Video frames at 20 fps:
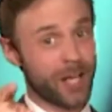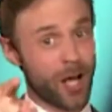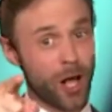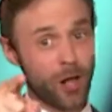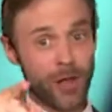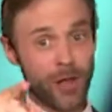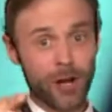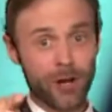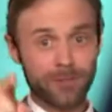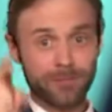I'll
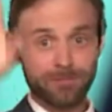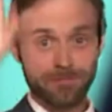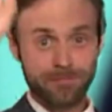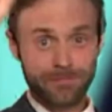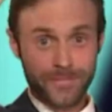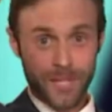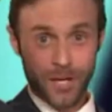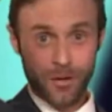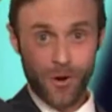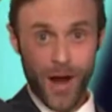see y'all
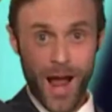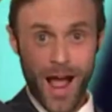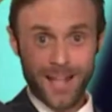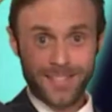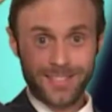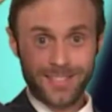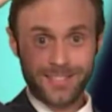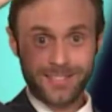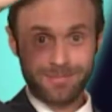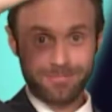later.
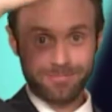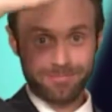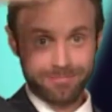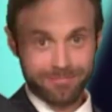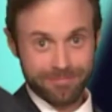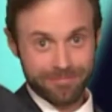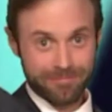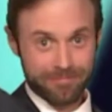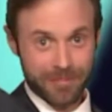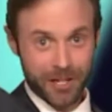Congrats
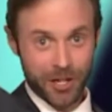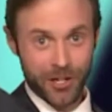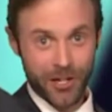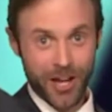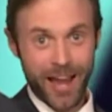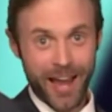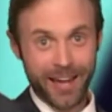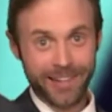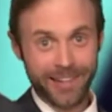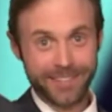
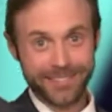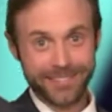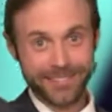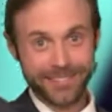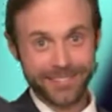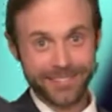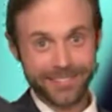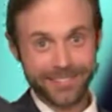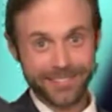and good night.